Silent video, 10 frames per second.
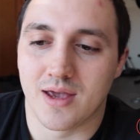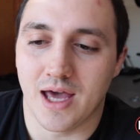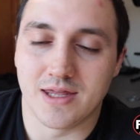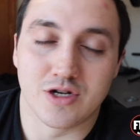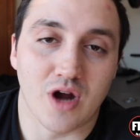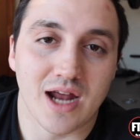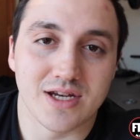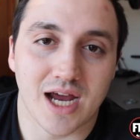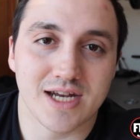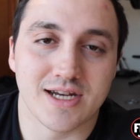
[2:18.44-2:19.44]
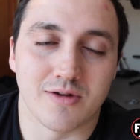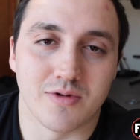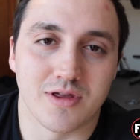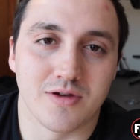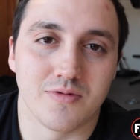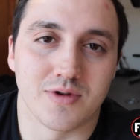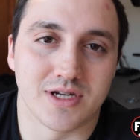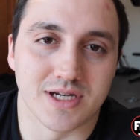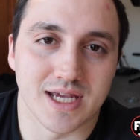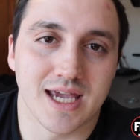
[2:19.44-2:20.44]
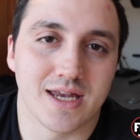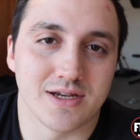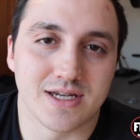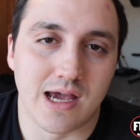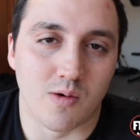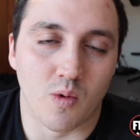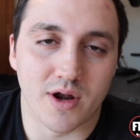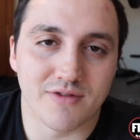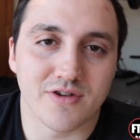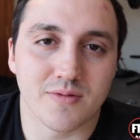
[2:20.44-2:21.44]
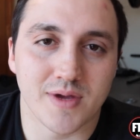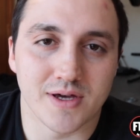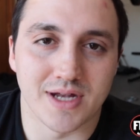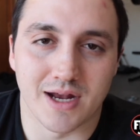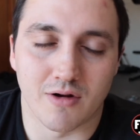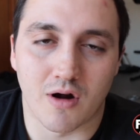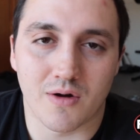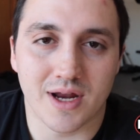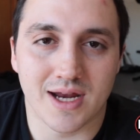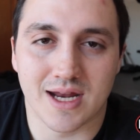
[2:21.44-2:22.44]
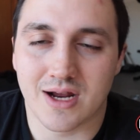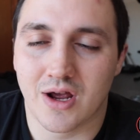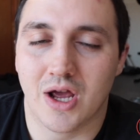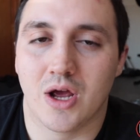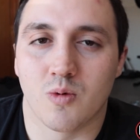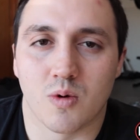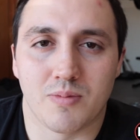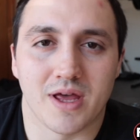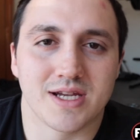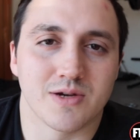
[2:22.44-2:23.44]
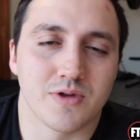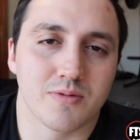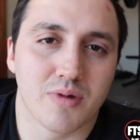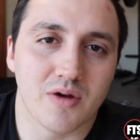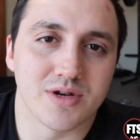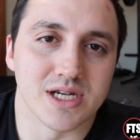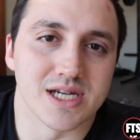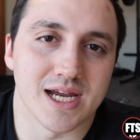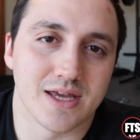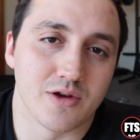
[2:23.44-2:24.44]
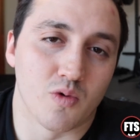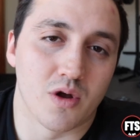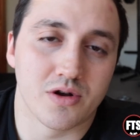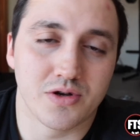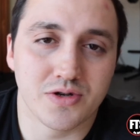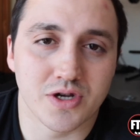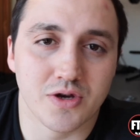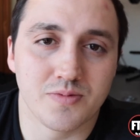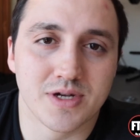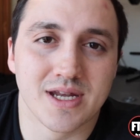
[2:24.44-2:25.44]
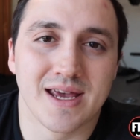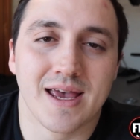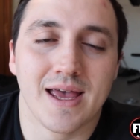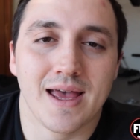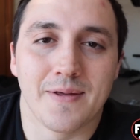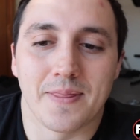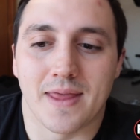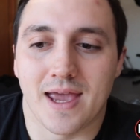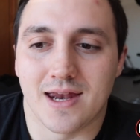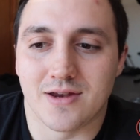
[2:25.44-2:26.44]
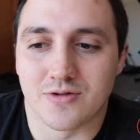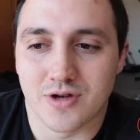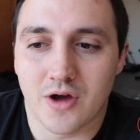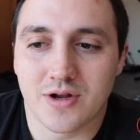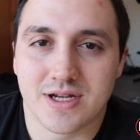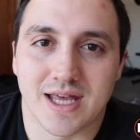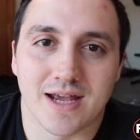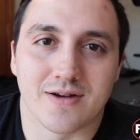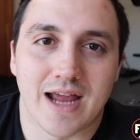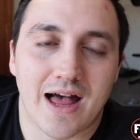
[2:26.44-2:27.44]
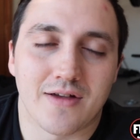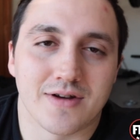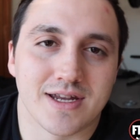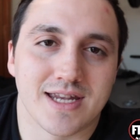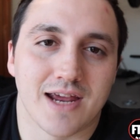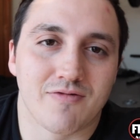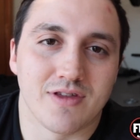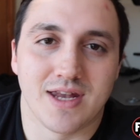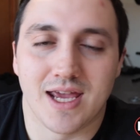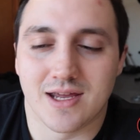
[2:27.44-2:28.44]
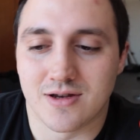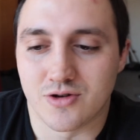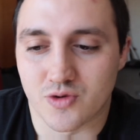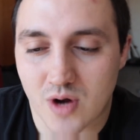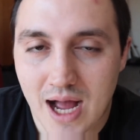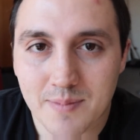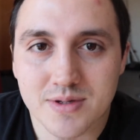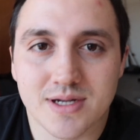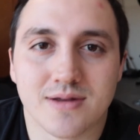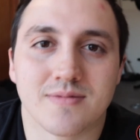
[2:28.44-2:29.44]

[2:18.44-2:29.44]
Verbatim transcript: And the strategy I shared with you, which is again, just take 1 of your meals that you're already eating, replace it with a protein shake, either 1 or 2 scoops, and you'll notice that your calorie intake for the day drops,